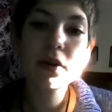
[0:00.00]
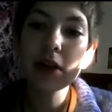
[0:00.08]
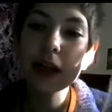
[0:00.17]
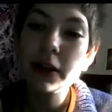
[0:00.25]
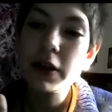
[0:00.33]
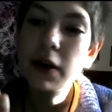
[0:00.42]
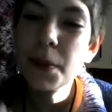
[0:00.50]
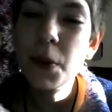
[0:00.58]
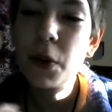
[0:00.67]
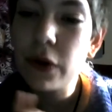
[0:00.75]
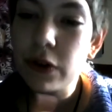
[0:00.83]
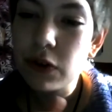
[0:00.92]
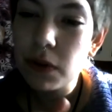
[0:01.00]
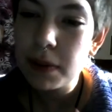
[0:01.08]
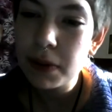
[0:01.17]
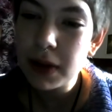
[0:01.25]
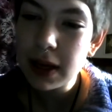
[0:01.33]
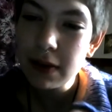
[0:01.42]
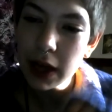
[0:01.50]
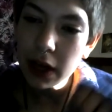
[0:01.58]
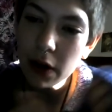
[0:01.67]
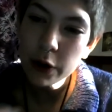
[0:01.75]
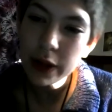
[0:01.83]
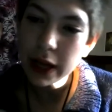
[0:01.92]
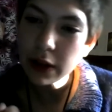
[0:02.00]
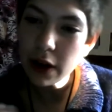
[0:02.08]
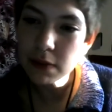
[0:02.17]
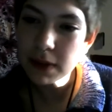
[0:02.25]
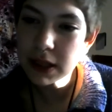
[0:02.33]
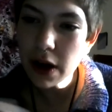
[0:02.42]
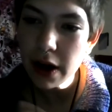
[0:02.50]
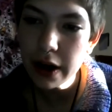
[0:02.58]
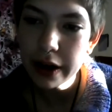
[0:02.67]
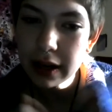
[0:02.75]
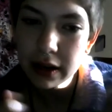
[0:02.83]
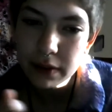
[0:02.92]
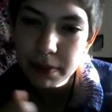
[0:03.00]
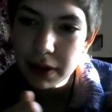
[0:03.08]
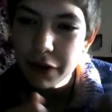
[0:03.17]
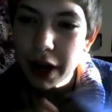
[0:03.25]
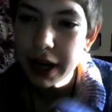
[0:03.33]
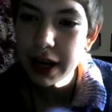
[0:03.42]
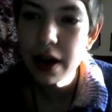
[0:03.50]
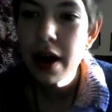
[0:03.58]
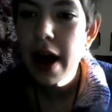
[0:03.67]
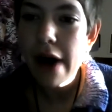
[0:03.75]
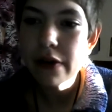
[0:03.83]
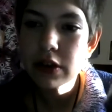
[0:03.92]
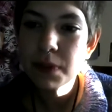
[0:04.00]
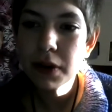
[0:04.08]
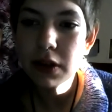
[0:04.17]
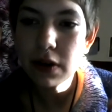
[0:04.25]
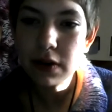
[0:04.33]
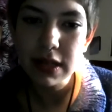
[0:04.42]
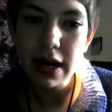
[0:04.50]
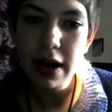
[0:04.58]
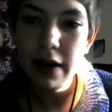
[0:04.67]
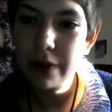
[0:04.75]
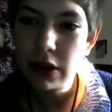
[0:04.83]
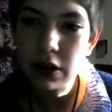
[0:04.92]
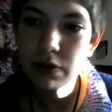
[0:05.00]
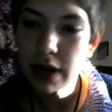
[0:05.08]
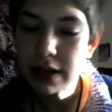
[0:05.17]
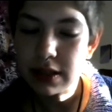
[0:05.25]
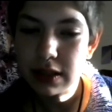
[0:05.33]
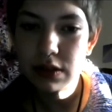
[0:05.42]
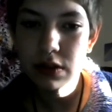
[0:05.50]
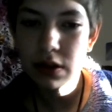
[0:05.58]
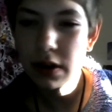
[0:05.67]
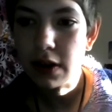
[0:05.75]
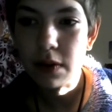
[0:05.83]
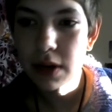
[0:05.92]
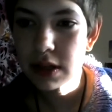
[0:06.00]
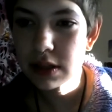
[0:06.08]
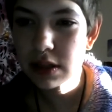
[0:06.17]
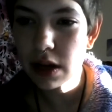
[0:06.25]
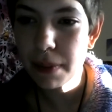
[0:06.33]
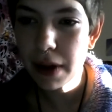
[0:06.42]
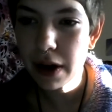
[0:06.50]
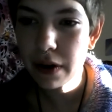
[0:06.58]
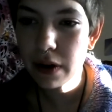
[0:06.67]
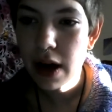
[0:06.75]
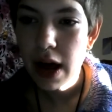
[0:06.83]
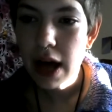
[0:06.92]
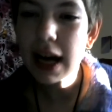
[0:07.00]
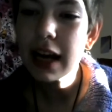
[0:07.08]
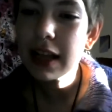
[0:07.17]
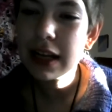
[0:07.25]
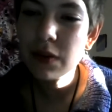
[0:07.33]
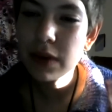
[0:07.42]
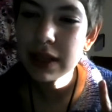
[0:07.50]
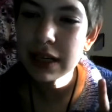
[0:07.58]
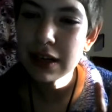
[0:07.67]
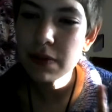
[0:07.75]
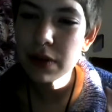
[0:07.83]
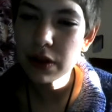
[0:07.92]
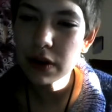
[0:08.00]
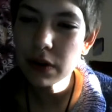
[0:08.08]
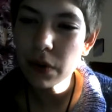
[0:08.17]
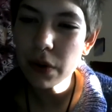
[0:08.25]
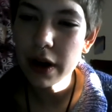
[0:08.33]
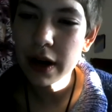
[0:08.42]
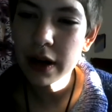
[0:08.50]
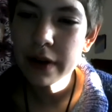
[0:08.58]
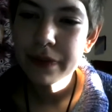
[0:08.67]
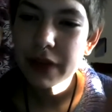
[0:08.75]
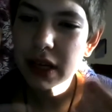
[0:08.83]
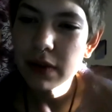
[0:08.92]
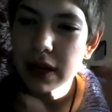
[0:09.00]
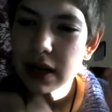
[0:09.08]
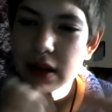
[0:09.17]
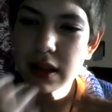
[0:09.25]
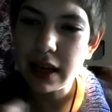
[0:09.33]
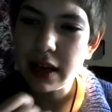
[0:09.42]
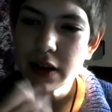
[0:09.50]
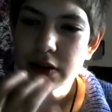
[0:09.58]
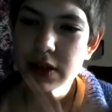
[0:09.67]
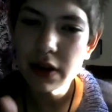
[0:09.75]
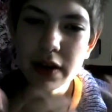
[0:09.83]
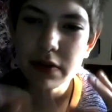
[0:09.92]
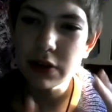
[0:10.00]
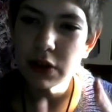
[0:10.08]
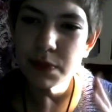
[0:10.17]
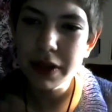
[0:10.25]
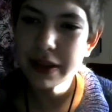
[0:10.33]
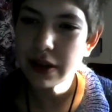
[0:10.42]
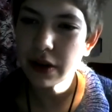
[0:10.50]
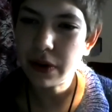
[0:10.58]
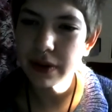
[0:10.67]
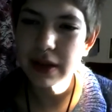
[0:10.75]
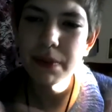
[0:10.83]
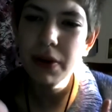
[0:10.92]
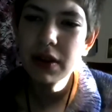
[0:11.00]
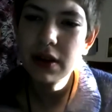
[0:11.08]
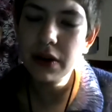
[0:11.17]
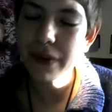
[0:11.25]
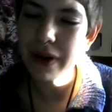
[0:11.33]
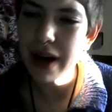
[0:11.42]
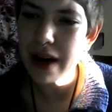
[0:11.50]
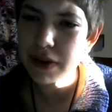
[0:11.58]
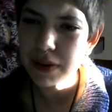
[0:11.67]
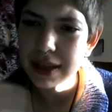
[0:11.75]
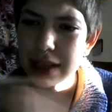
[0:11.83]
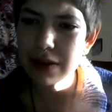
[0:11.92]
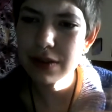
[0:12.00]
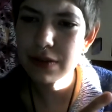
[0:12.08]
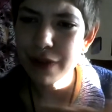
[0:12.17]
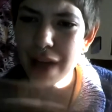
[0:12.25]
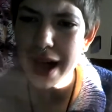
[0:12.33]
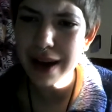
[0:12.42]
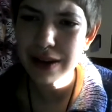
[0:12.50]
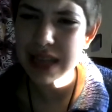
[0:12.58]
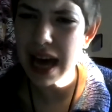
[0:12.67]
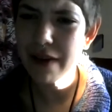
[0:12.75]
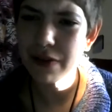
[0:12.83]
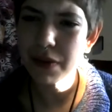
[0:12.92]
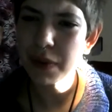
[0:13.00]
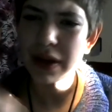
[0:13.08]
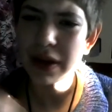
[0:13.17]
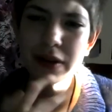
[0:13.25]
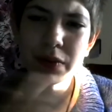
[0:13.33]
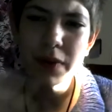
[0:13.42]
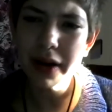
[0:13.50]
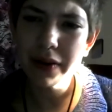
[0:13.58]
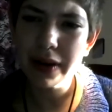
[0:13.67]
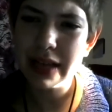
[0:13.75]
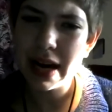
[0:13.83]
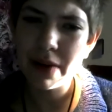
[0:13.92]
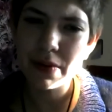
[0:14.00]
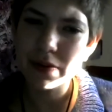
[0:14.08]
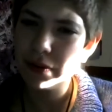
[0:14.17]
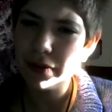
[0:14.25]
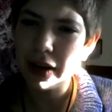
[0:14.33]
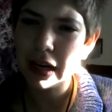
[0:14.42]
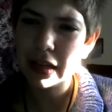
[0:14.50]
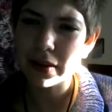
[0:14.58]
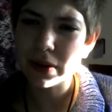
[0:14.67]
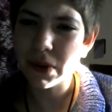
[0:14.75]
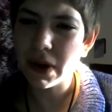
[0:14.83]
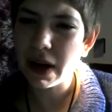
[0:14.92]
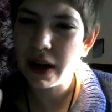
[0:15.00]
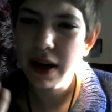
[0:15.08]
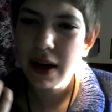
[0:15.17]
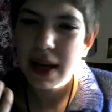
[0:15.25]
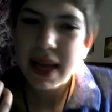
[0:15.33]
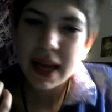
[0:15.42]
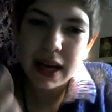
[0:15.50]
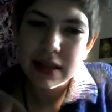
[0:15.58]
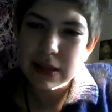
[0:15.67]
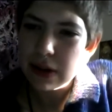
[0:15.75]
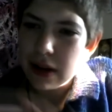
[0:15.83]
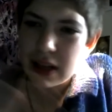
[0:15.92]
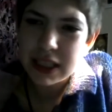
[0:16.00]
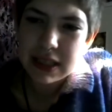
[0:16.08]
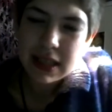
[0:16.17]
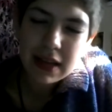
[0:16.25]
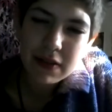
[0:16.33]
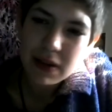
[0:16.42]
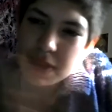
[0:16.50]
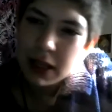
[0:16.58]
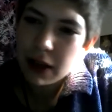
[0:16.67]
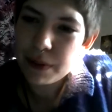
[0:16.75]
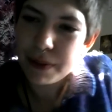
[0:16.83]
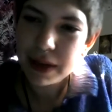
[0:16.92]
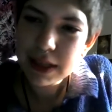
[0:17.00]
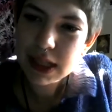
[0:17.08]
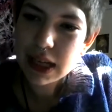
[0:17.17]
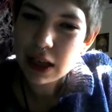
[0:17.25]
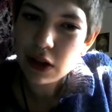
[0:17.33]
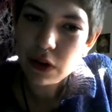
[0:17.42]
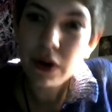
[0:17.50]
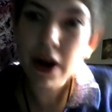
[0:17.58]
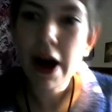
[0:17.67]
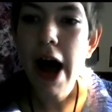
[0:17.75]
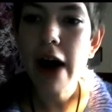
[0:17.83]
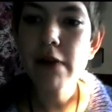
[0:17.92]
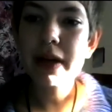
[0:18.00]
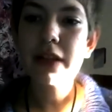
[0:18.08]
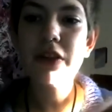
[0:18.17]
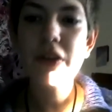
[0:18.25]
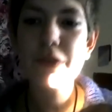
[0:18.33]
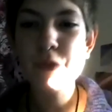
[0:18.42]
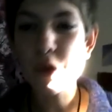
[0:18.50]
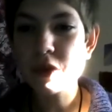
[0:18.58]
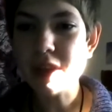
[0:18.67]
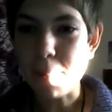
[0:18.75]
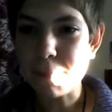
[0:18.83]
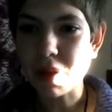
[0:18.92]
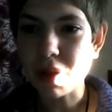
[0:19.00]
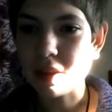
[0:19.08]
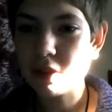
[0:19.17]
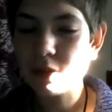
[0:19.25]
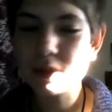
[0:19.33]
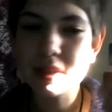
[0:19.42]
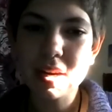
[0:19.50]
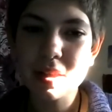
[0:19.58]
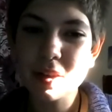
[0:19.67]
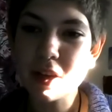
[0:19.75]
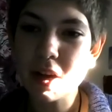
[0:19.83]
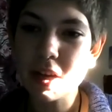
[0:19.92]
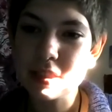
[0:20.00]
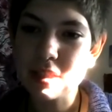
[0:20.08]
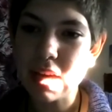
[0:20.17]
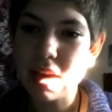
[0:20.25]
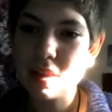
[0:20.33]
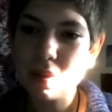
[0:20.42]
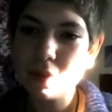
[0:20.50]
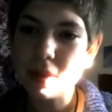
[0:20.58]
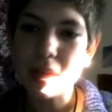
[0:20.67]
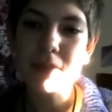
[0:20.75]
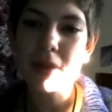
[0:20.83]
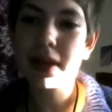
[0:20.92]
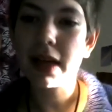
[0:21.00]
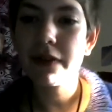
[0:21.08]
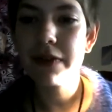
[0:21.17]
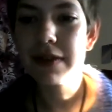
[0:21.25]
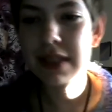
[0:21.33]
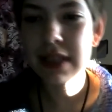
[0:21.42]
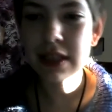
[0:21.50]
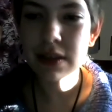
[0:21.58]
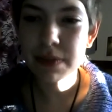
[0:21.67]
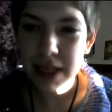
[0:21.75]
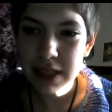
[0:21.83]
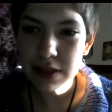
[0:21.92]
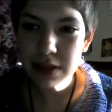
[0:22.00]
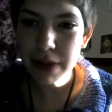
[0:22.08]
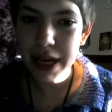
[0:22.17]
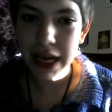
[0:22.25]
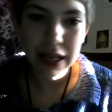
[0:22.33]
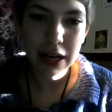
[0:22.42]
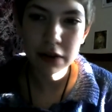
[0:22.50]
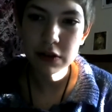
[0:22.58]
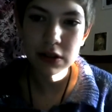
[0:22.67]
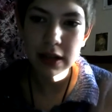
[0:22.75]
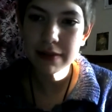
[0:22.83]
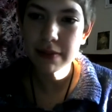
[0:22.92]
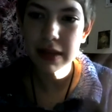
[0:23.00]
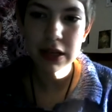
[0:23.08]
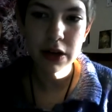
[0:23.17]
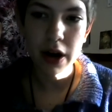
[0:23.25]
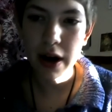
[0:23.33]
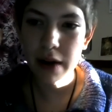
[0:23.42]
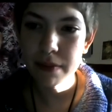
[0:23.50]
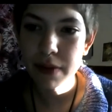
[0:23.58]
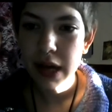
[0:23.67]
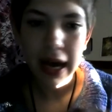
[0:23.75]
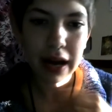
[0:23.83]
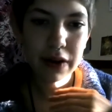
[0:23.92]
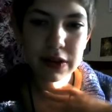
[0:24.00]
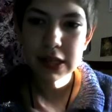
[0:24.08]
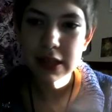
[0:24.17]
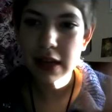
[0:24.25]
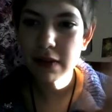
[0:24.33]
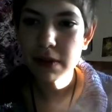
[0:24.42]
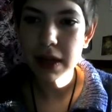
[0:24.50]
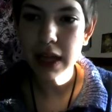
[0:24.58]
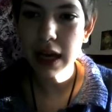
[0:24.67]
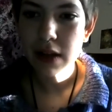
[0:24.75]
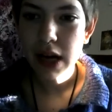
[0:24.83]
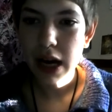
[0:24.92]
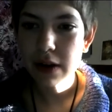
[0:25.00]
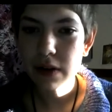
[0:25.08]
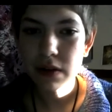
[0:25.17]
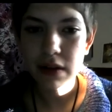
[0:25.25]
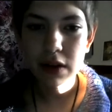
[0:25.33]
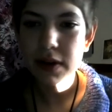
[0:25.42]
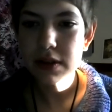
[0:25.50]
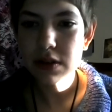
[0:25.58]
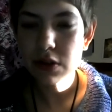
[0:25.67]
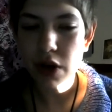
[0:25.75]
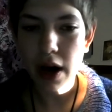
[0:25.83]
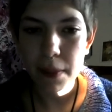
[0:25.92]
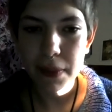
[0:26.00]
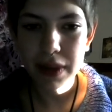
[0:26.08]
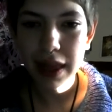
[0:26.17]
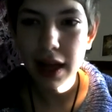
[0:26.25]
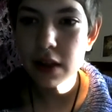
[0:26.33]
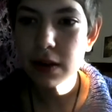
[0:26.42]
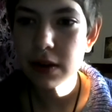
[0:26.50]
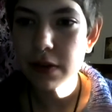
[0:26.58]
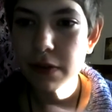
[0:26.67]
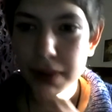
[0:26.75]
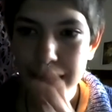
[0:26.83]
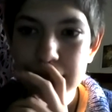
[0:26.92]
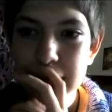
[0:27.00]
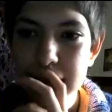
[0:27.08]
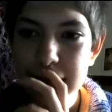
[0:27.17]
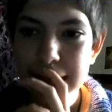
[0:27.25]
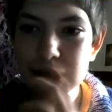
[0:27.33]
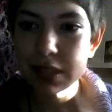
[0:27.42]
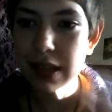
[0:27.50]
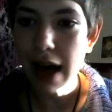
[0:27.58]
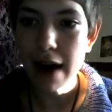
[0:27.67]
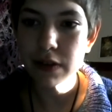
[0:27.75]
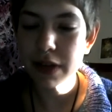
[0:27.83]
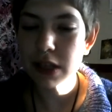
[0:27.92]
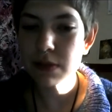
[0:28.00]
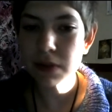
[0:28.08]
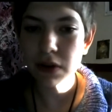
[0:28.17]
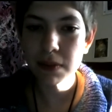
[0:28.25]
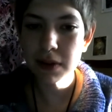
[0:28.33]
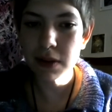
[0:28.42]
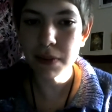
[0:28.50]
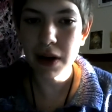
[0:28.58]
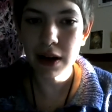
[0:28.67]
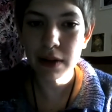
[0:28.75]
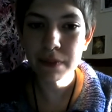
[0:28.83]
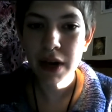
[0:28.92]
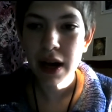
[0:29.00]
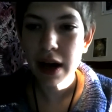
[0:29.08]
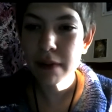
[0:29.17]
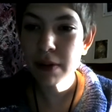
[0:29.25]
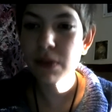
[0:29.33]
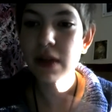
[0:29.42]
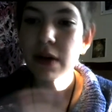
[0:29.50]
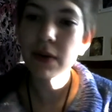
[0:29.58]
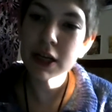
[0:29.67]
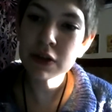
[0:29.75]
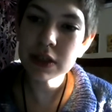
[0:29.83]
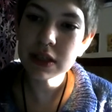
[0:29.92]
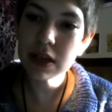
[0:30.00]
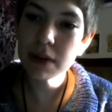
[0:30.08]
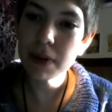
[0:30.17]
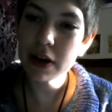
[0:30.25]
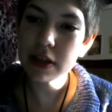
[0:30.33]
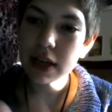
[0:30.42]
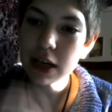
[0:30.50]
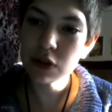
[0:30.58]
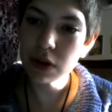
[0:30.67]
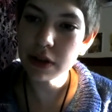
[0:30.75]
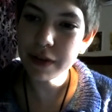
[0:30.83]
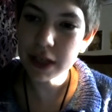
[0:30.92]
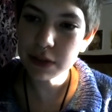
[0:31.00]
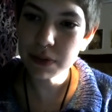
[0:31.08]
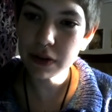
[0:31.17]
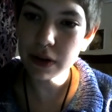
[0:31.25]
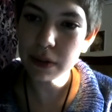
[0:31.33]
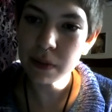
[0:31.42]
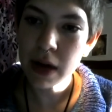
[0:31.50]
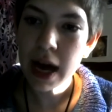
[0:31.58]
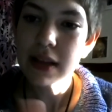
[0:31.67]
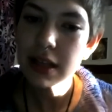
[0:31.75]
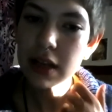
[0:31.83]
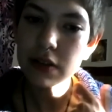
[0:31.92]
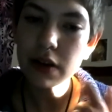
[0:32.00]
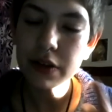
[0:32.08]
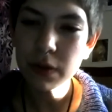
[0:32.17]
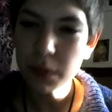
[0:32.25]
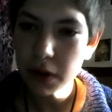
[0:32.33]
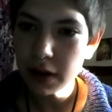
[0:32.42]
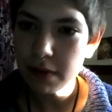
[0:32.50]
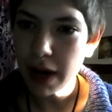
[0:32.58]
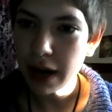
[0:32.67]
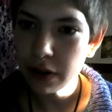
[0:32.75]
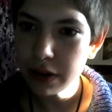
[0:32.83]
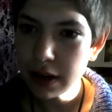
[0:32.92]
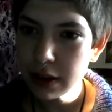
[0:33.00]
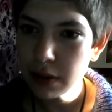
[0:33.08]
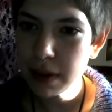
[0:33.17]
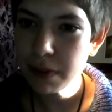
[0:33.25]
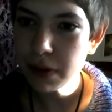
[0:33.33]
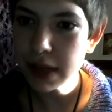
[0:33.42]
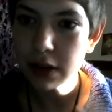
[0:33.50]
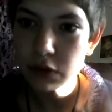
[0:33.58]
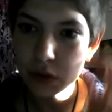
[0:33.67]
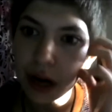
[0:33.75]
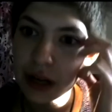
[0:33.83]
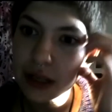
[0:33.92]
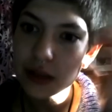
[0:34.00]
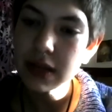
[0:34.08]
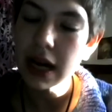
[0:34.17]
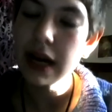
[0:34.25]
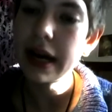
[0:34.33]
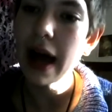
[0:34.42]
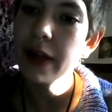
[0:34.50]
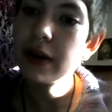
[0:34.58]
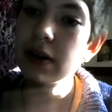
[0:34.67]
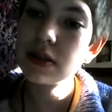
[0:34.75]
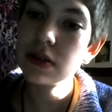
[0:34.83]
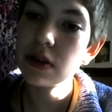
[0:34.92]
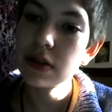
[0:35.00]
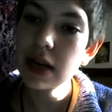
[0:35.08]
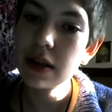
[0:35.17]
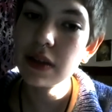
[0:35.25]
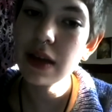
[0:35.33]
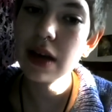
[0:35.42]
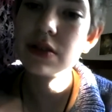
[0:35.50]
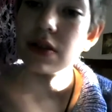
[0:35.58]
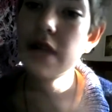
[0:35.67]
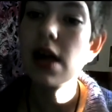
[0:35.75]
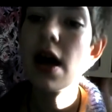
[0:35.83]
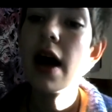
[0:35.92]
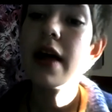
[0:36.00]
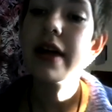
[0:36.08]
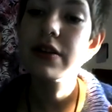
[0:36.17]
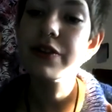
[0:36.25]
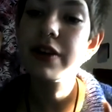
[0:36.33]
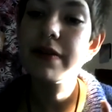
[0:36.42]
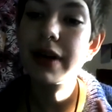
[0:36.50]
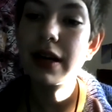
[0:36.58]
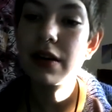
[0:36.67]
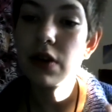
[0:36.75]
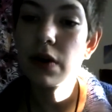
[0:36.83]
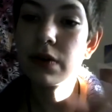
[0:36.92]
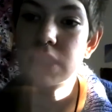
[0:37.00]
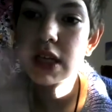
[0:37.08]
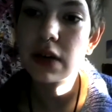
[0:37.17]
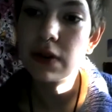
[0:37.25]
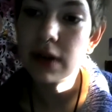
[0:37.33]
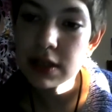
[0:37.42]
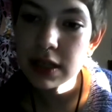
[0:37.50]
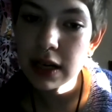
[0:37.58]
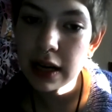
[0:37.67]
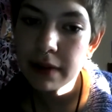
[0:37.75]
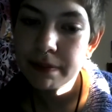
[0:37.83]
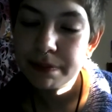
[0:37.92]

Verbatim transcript: like little polls where people leave like oh like lost my dog and you know, please find it i would just put those there with the address of the studio and what it's all about kind of like what they did with the agora like when like uh-huh. years ago they would just print the they would put the agora everywhere there was flyers everywhere you couldn't walk around town without finding the agora and so it just leave them in little places like the agora i'd make little fold up books with tiny little card sets that were like like maybe like 50 cents a piece to make and i would just leave them at the nom and i would just leave them at like you know the crystal shop and like other different places and just have the facebook group at the bottom and people that were interested about it they can join the facebook group and then that's all through word of mouth and other people that are drawn to those kind of colors and those kind of things so that is living in its own synchronicity